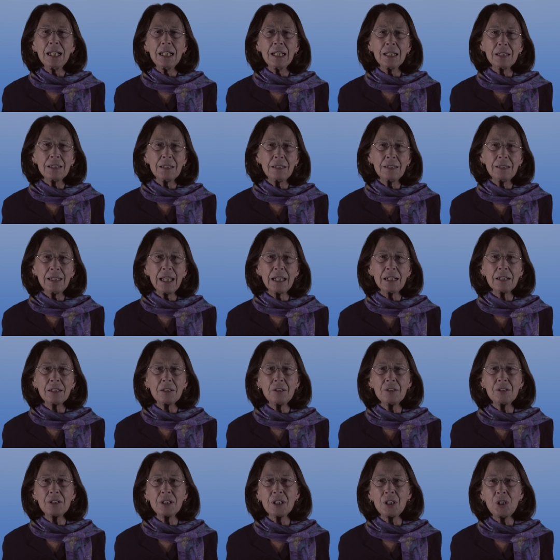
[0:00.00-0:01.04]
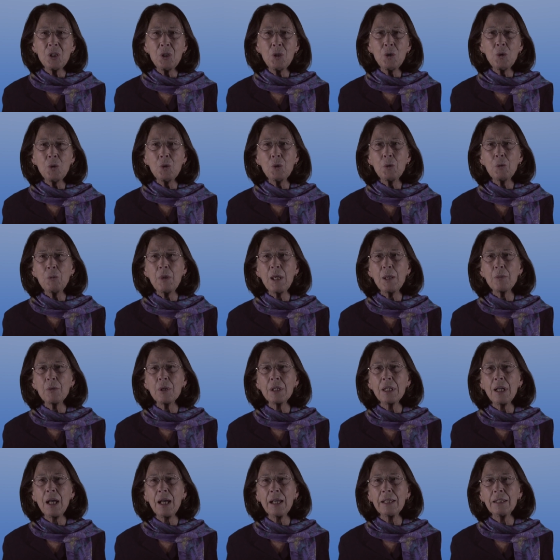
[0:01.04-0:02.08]
And that includes the new paper
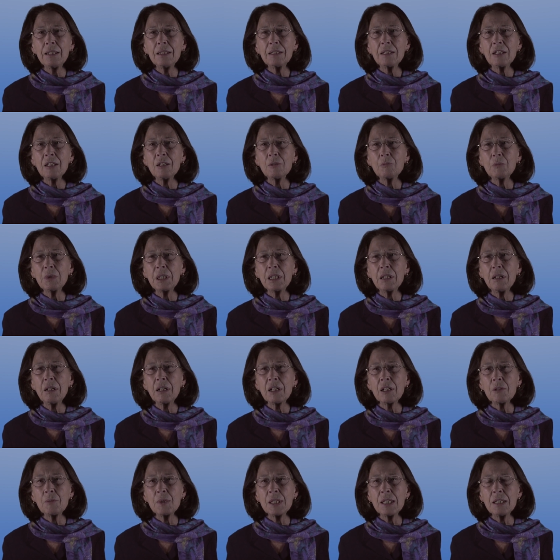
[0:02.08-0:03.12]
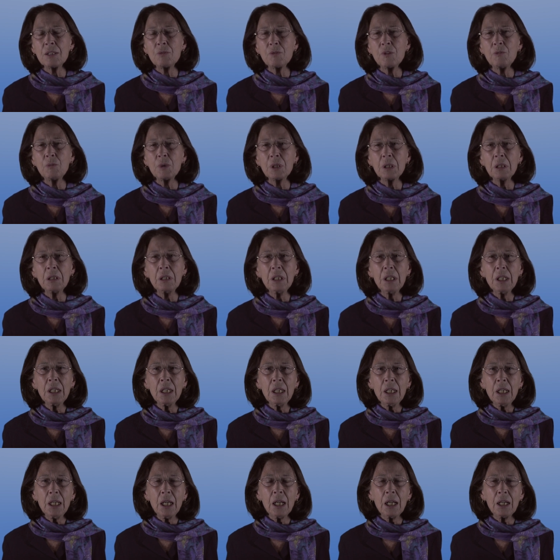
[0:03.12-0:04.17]
on high income economies we've been
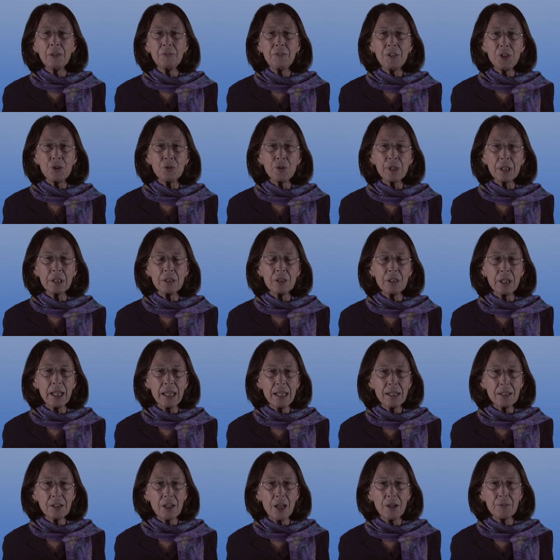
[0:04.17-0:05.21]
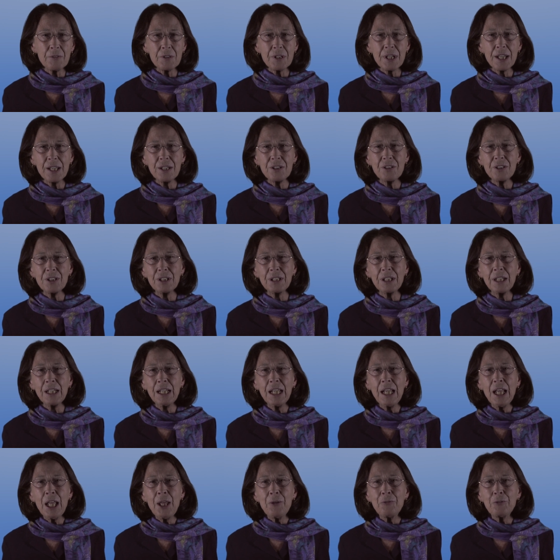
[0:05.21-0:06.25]
uh, featuring in today's conversation.
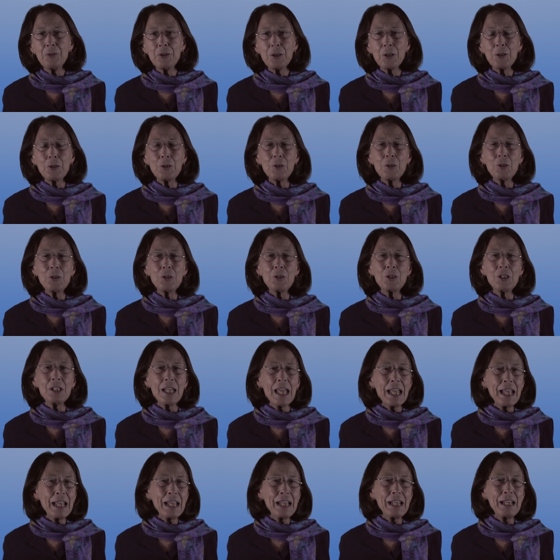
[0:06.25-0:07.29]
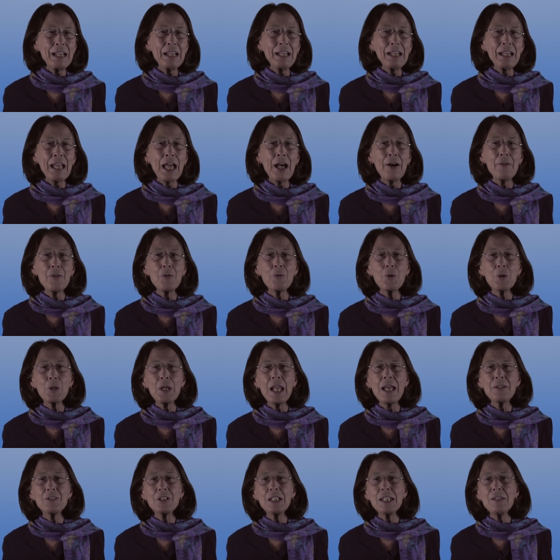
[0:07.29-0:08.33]
For today, however, we're
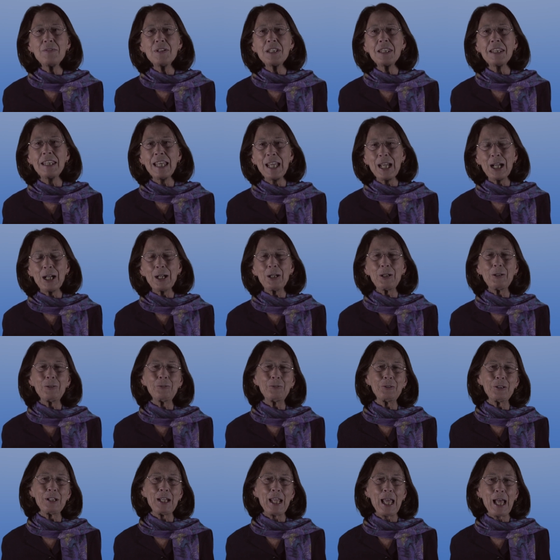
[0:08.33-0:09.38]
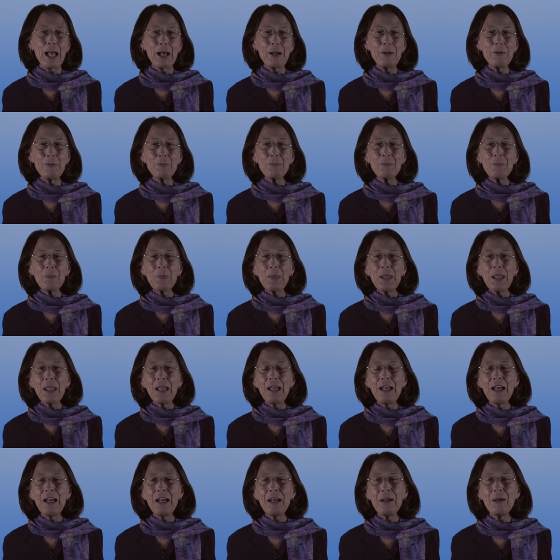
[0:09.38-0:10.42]
going to have to leave it there for now.
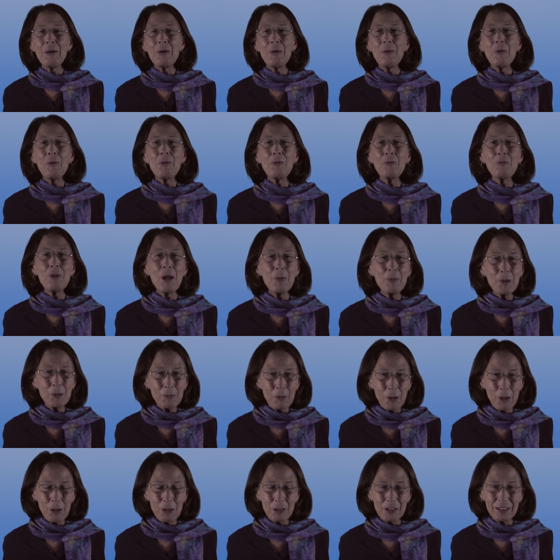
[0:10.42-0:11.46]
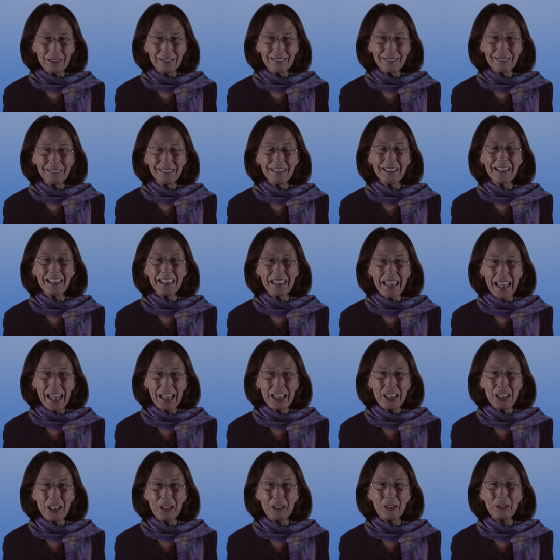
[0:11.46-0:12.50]
Uh, Robert Pollin,
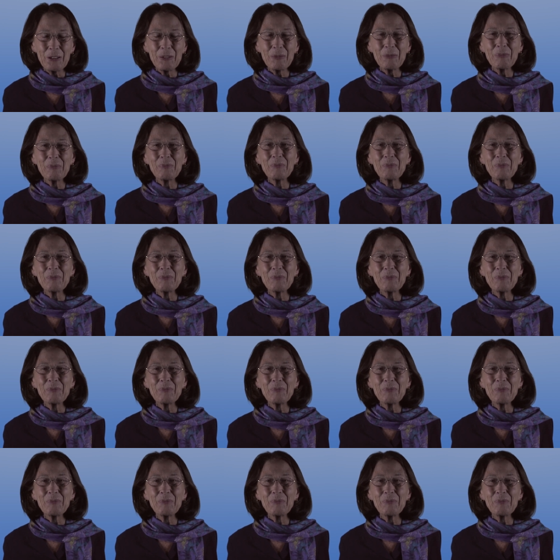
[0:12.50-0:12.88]
thank you.